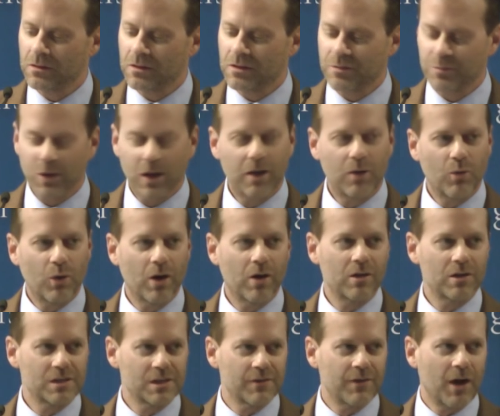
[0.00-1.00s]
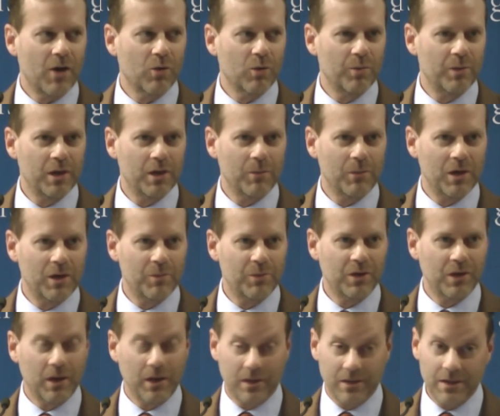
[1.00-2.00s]
spread awareness of how we're being
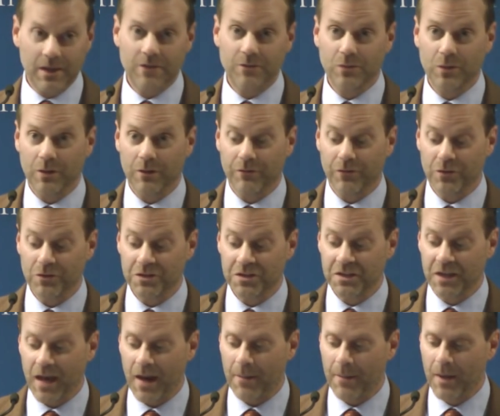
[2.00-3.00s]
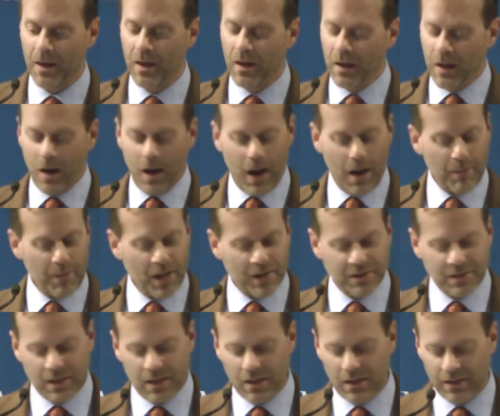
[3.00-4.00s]
manipulated because that's really the first step now i'm
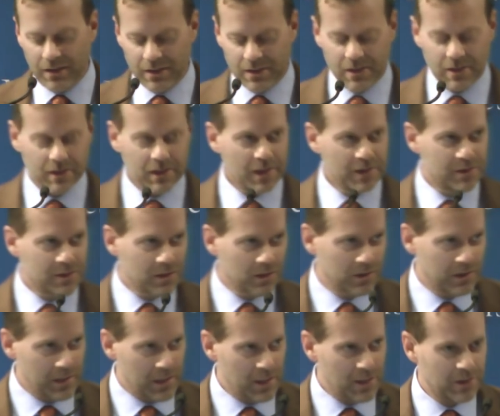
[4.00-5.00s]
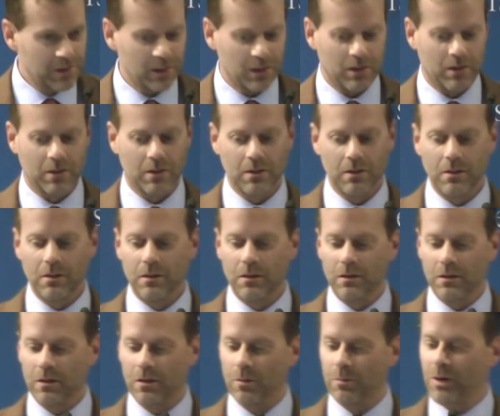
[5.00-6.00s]
not saying that this is necessarily easy
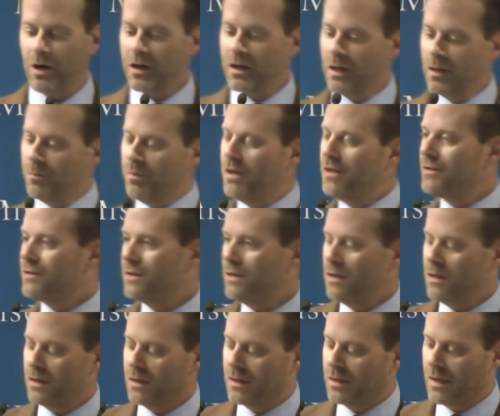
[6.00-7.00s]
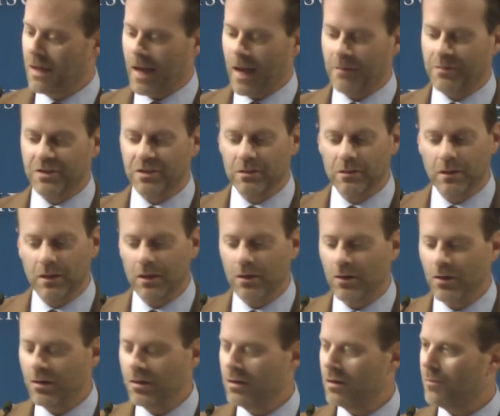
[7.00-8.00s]
you know bucking pc absolutely
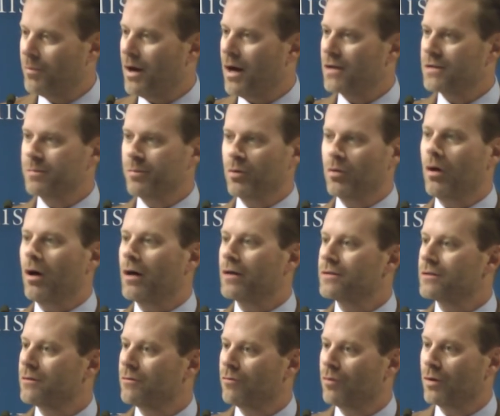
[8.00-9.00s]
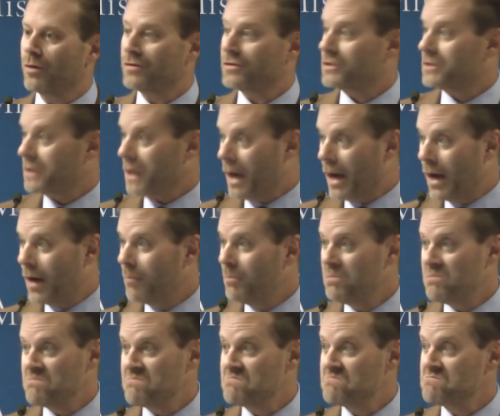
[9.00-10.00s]
can hurt you the possible loss of one's
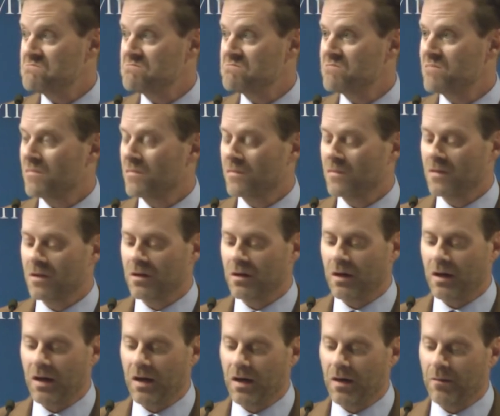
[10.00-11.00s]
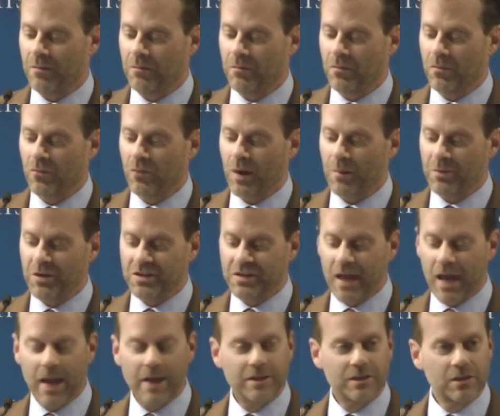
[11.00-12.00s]
job um,
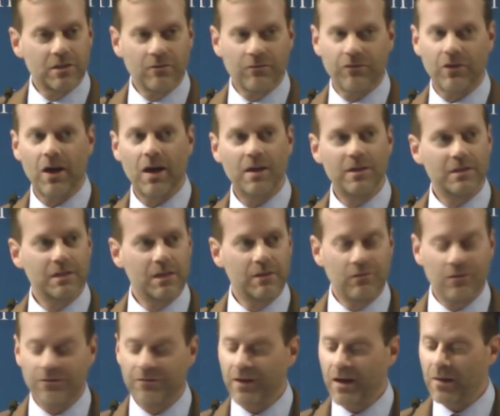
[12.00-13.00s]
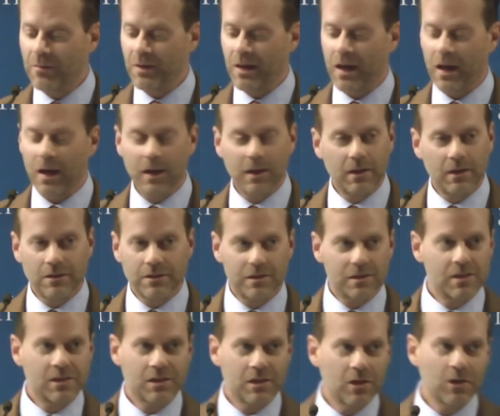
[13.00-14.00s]
reputation friends even family I,
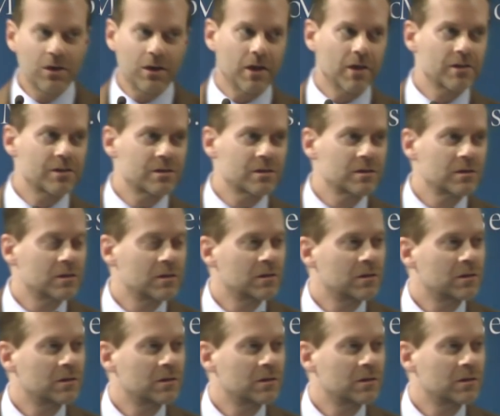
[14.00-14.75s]
this is serious